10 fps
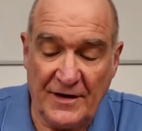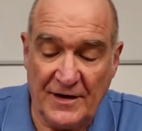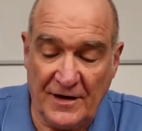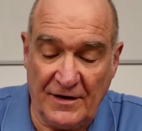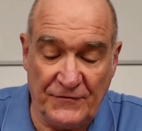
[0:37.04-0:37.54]

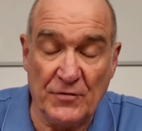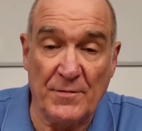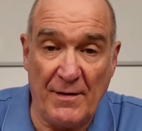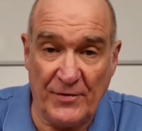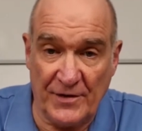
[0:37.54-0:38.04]
if you
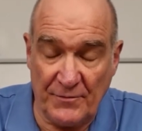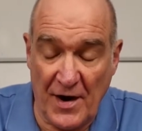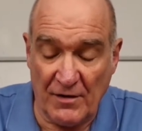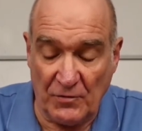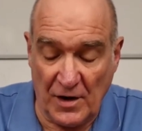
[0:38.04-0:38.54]
remember in
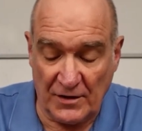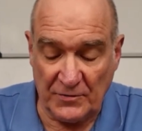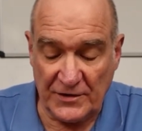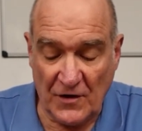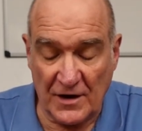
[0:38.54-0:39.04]
part 1,
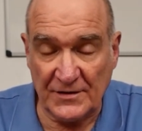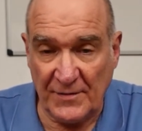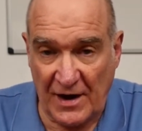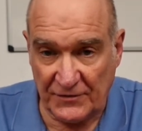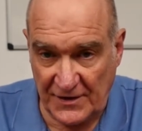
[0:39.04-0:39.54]
we talked
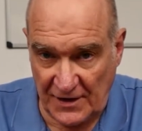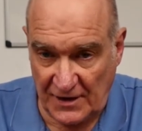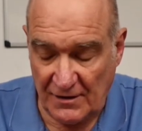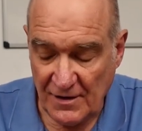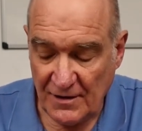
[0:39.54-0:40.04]
about
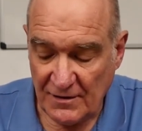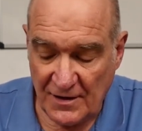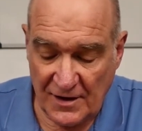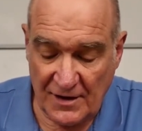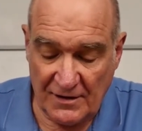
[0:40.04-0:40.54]
the
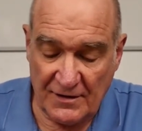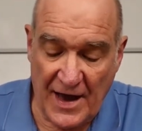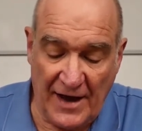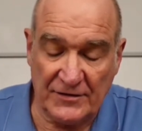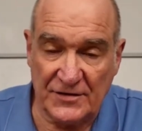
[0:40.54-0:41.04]

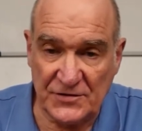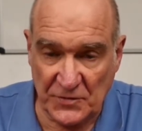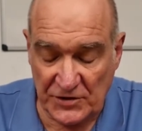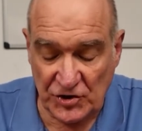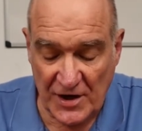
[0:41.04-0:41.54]
Atlas
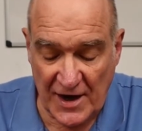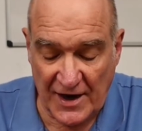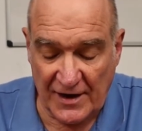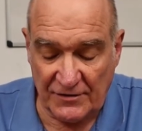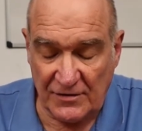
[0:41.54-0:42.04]
switch
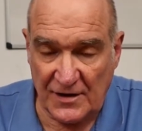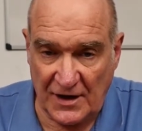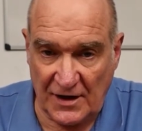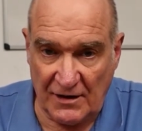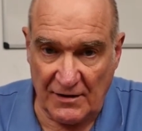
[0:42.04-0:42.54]
and
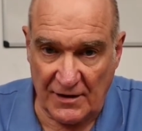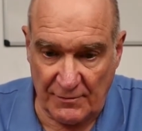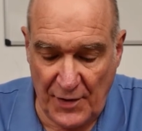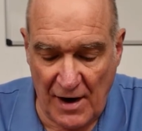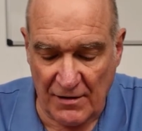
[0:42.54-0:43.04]
the
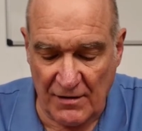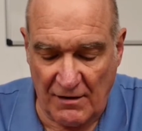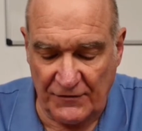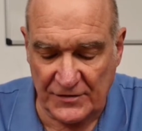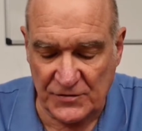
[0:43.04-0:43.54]
part
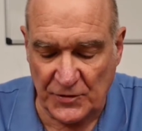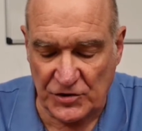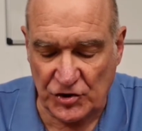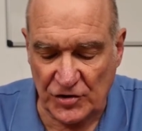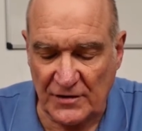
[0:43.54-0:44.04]
of the
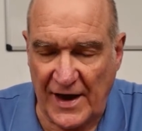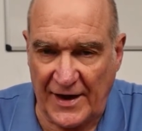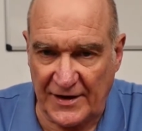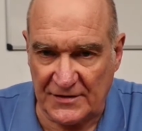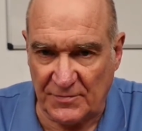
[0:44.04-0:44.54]
switch
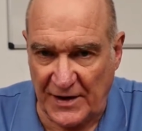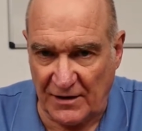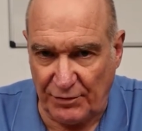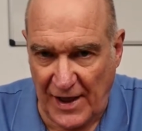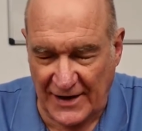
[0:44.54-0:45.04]
that is made
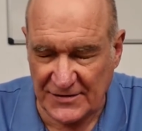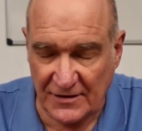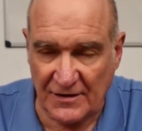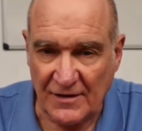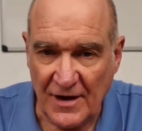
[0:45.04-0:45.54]
of
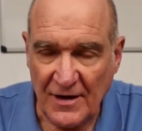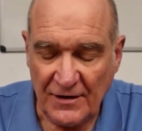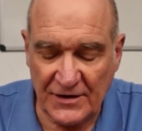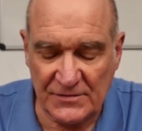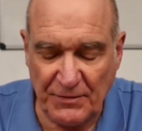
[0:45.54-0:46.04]
plastic.
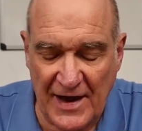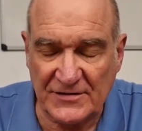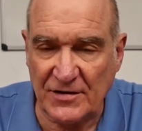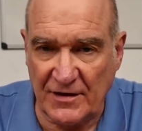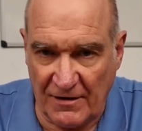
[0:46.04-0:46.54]
This
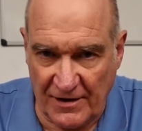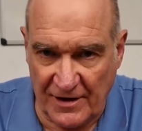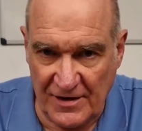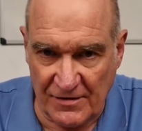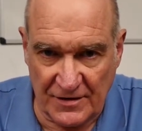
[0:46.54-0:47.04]
plastic area
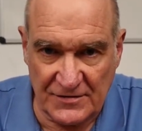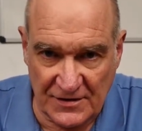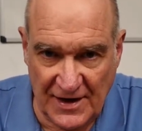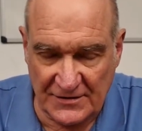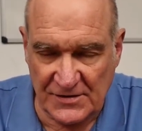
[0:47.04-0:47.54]
here is a
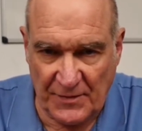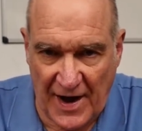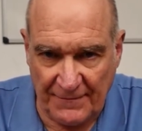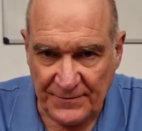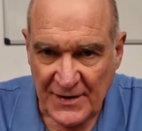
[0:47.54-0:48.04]
dead spot,